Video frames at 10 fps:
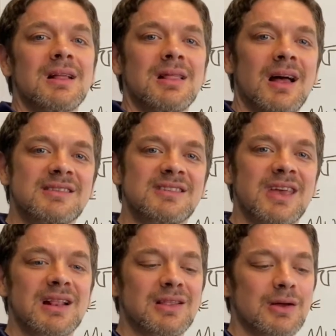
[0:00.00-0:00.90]
let's
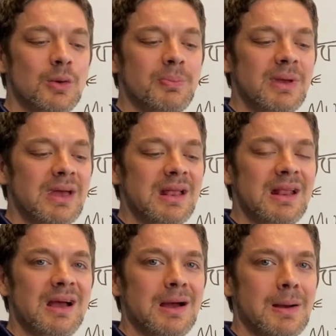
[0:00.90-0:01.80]
get a little bit
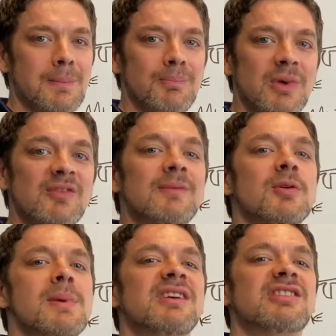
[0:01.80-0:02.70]
of
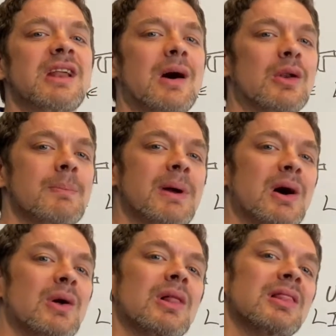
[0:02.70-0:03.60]
information out
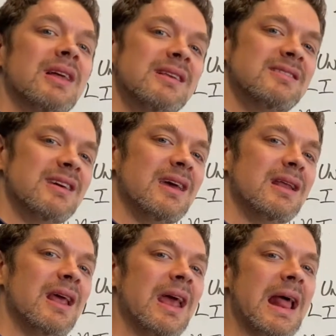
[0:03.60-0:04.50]
about LinkedIn
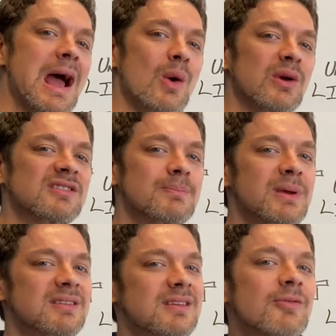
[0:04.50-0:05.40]
and how it's a
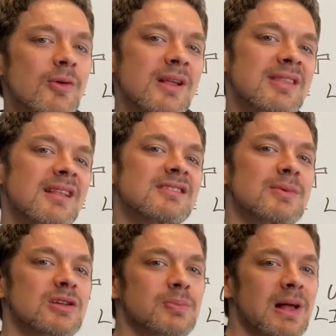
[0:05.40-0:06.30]
bit different than some
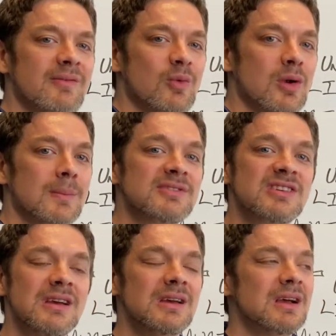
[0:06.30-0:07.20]
other platforms,
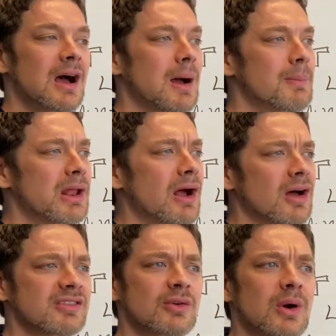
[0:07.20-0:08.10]
and
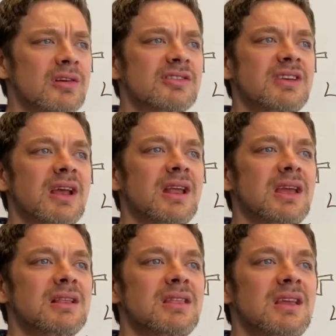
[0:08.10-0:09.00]
also
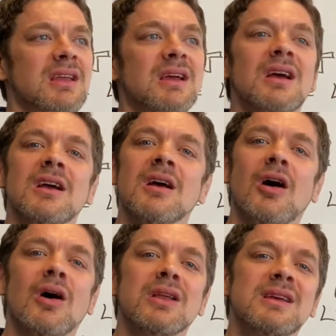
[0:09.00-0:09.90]
understanding the
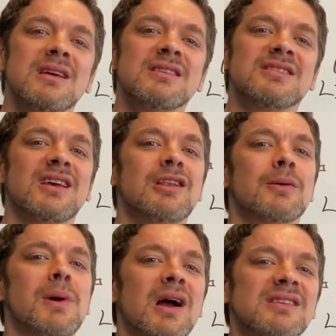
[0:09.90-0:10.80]
audience and their
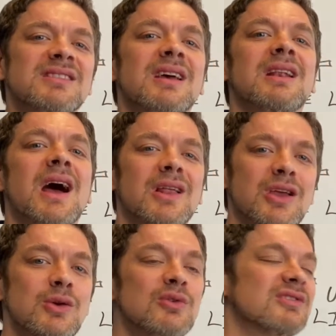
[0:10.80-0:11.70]
mindset and how they
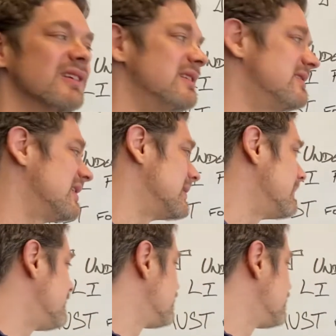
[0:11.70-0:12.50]
use LinkedIn.